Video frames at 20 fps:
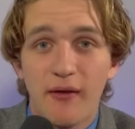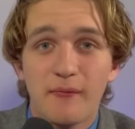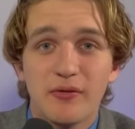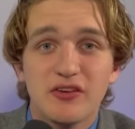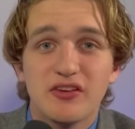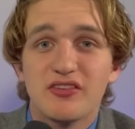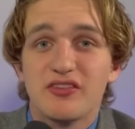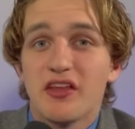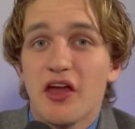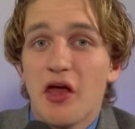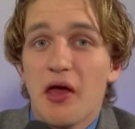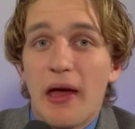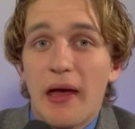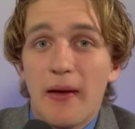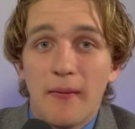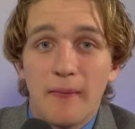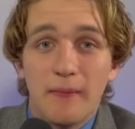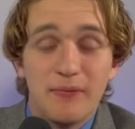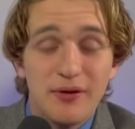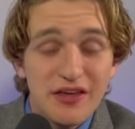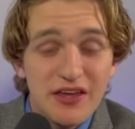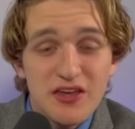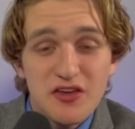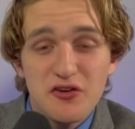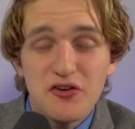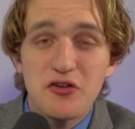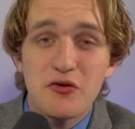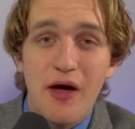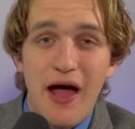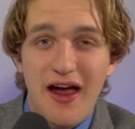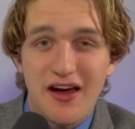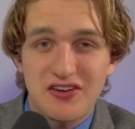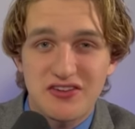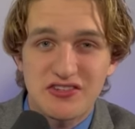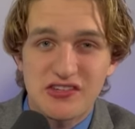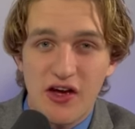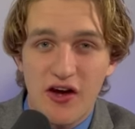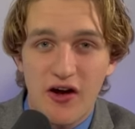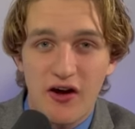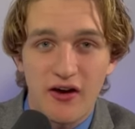But just be who you
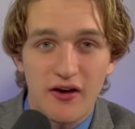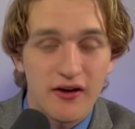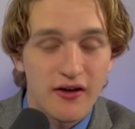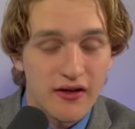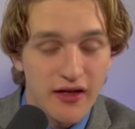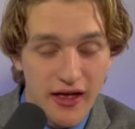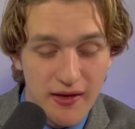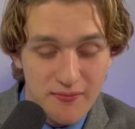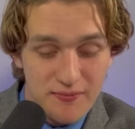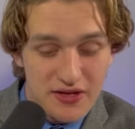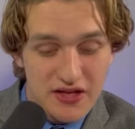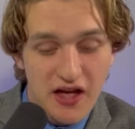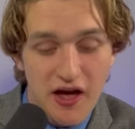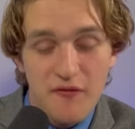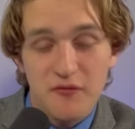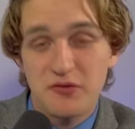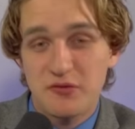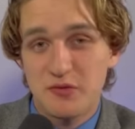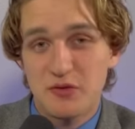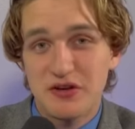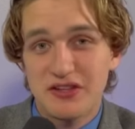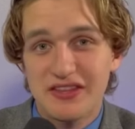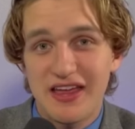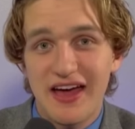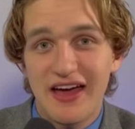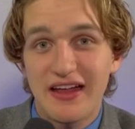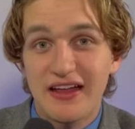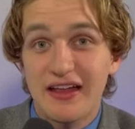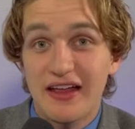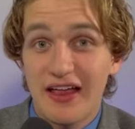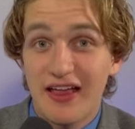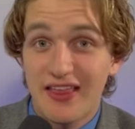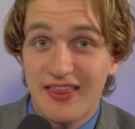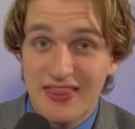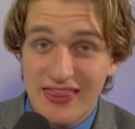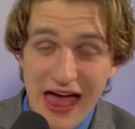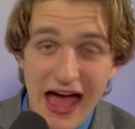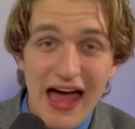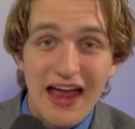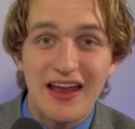actually are and be comfortable with that.
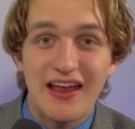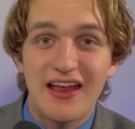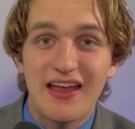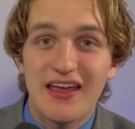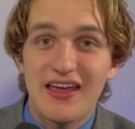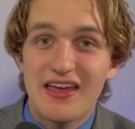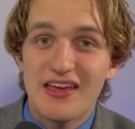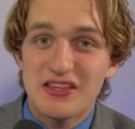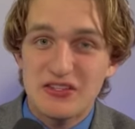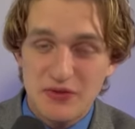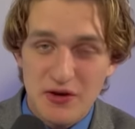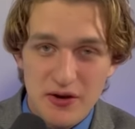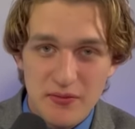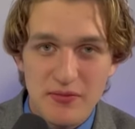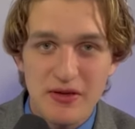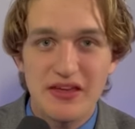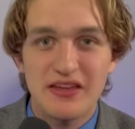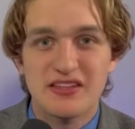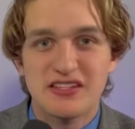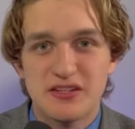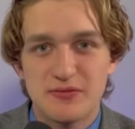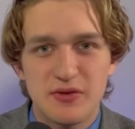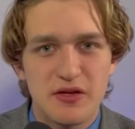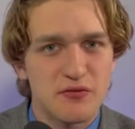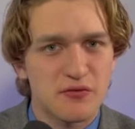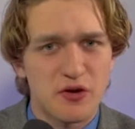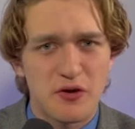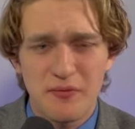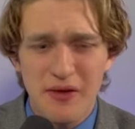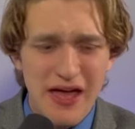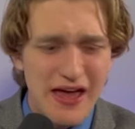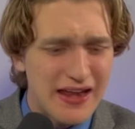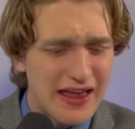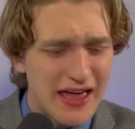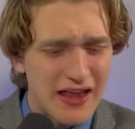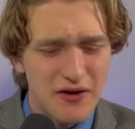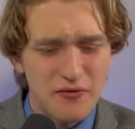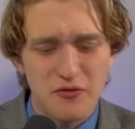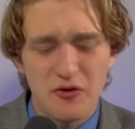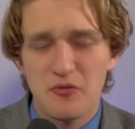That is what it means to be a real man
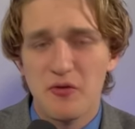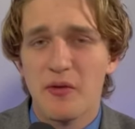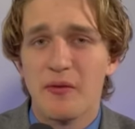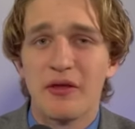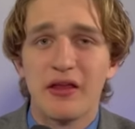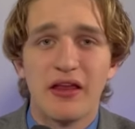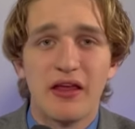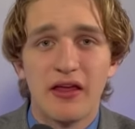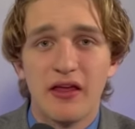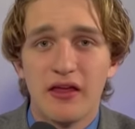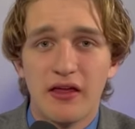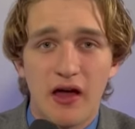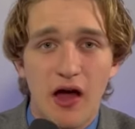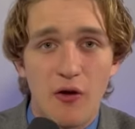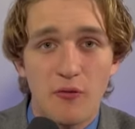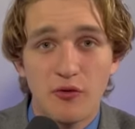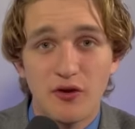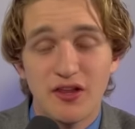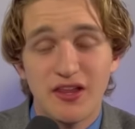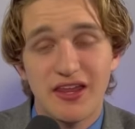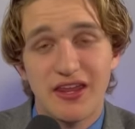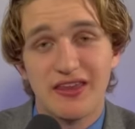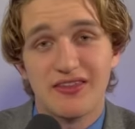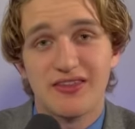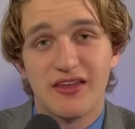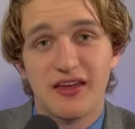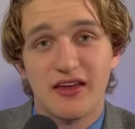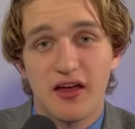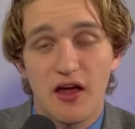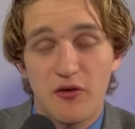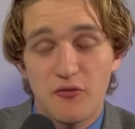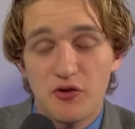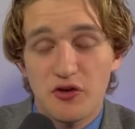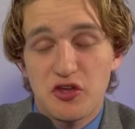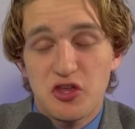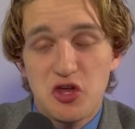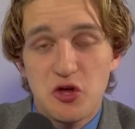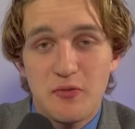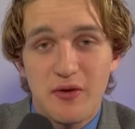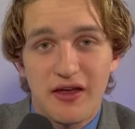and a real woman, a real anything, a real
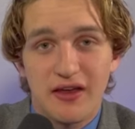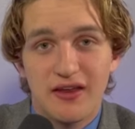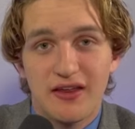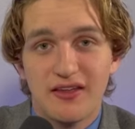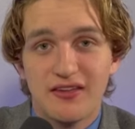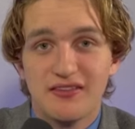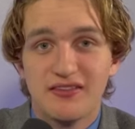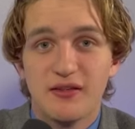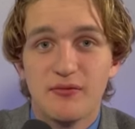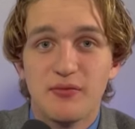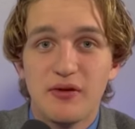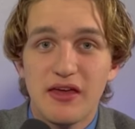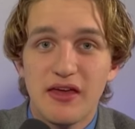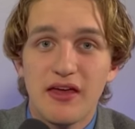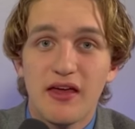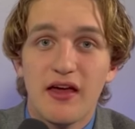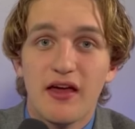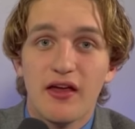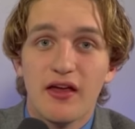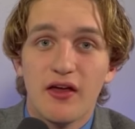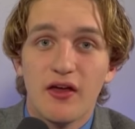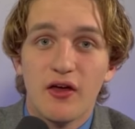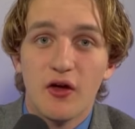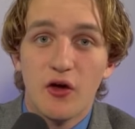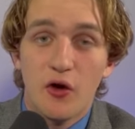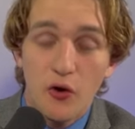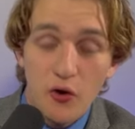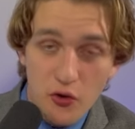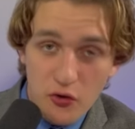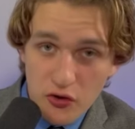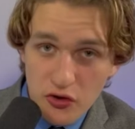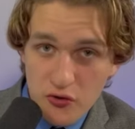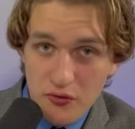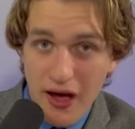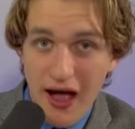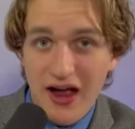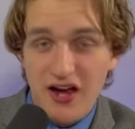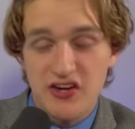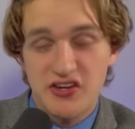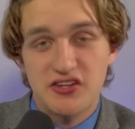human, is to be who you
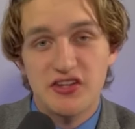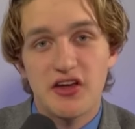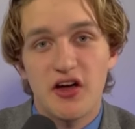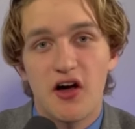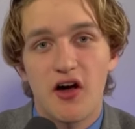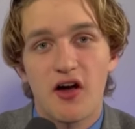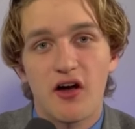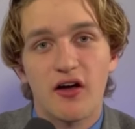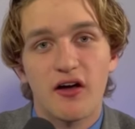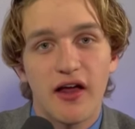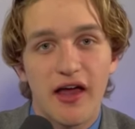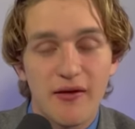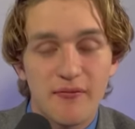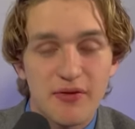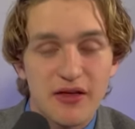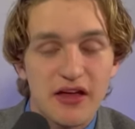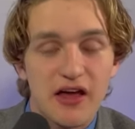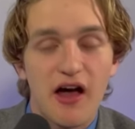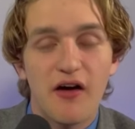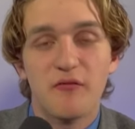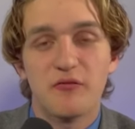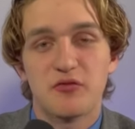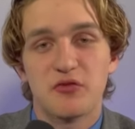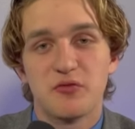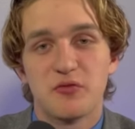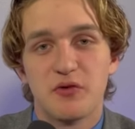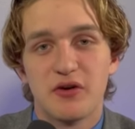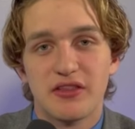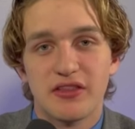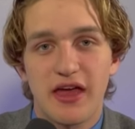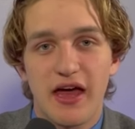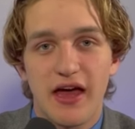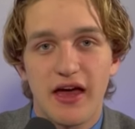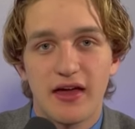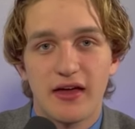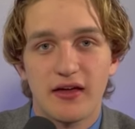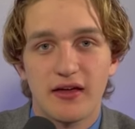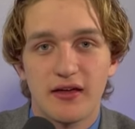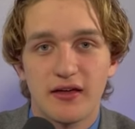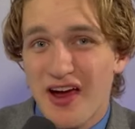actually are and be comfortable with that.
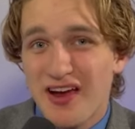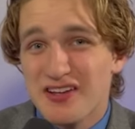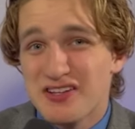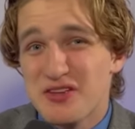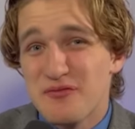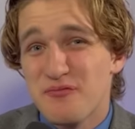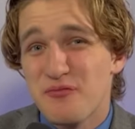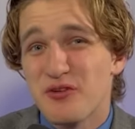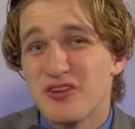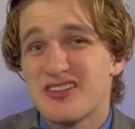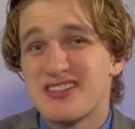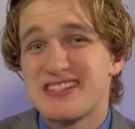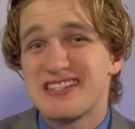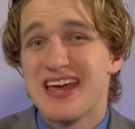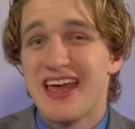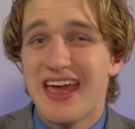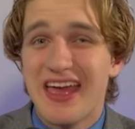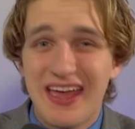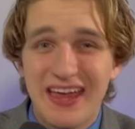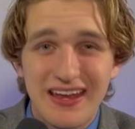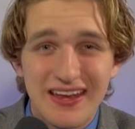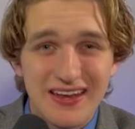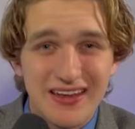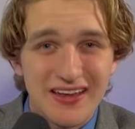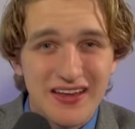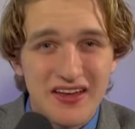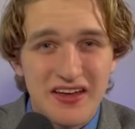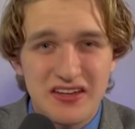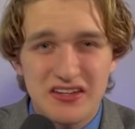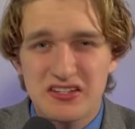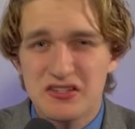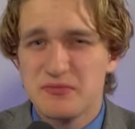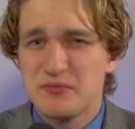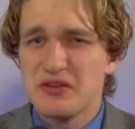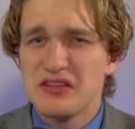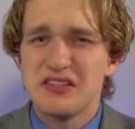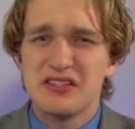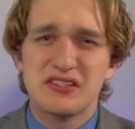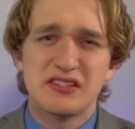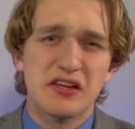Trying to pretend to
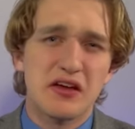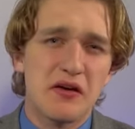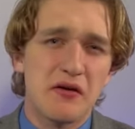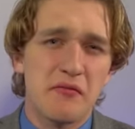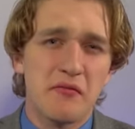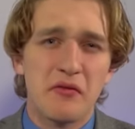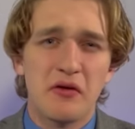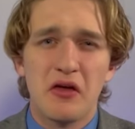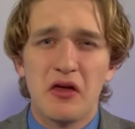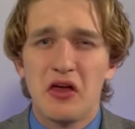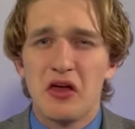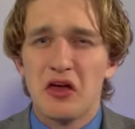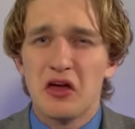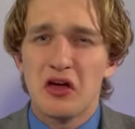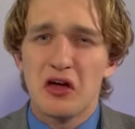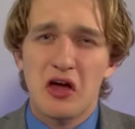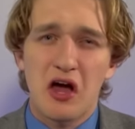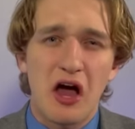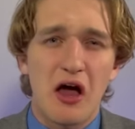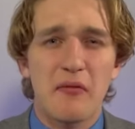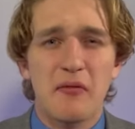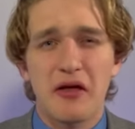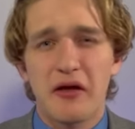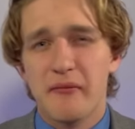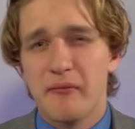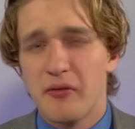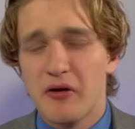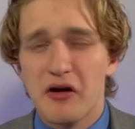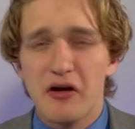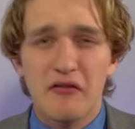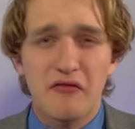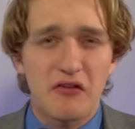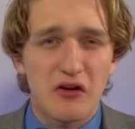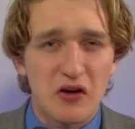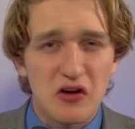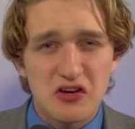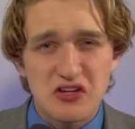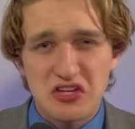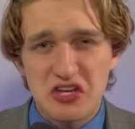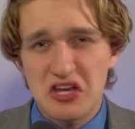be some comic book
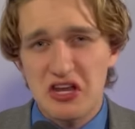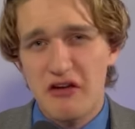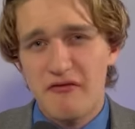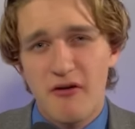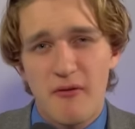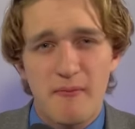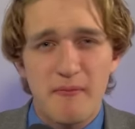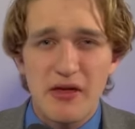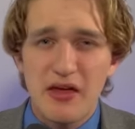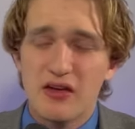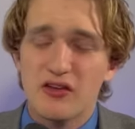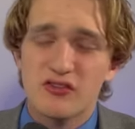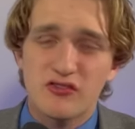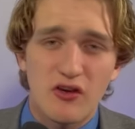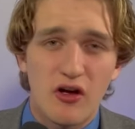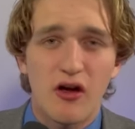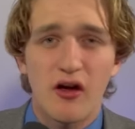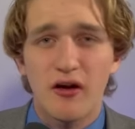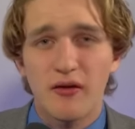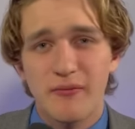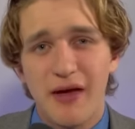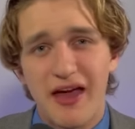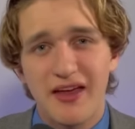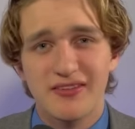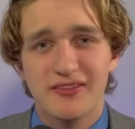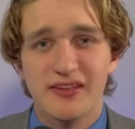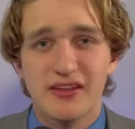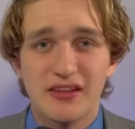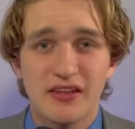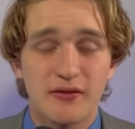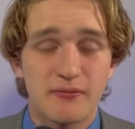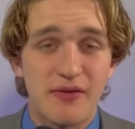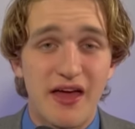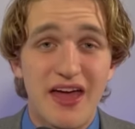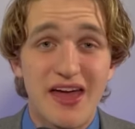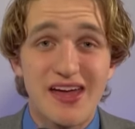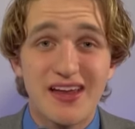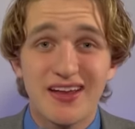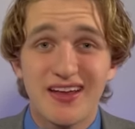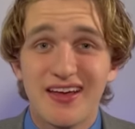version of a big, strong, masculine
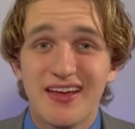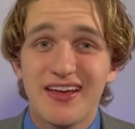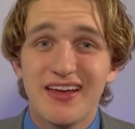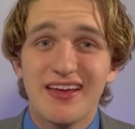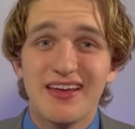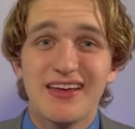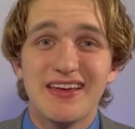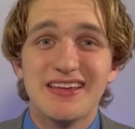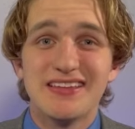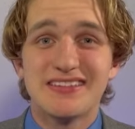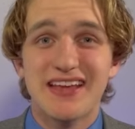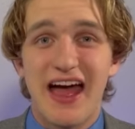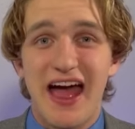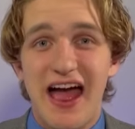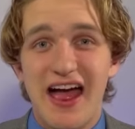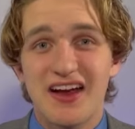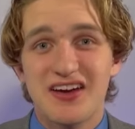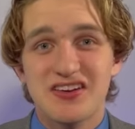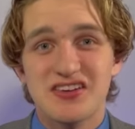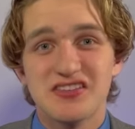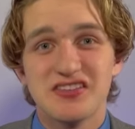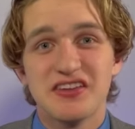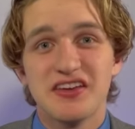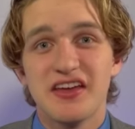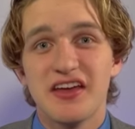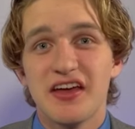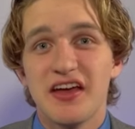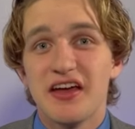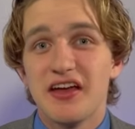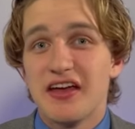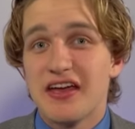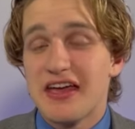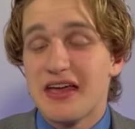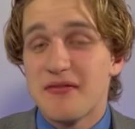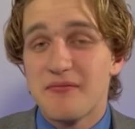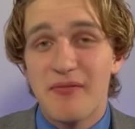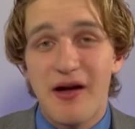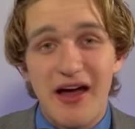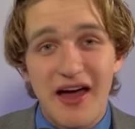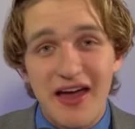man is actually,
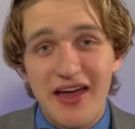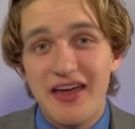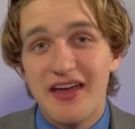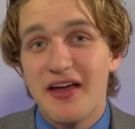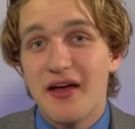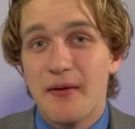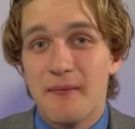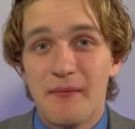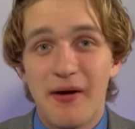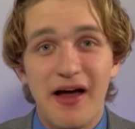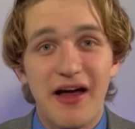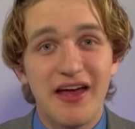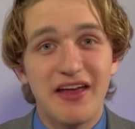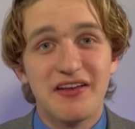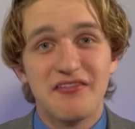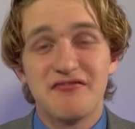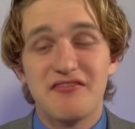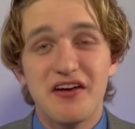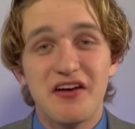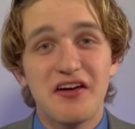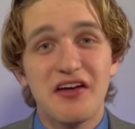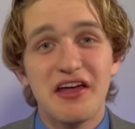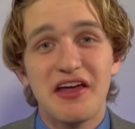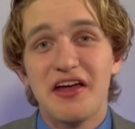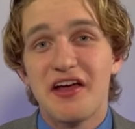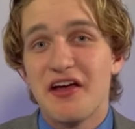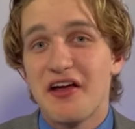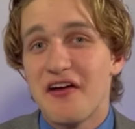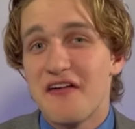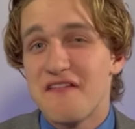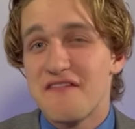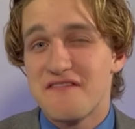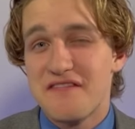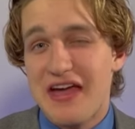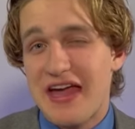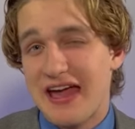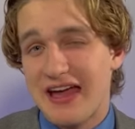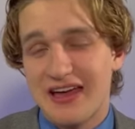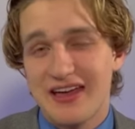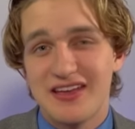in my mind, very
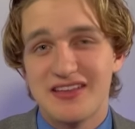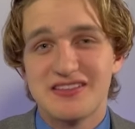fake.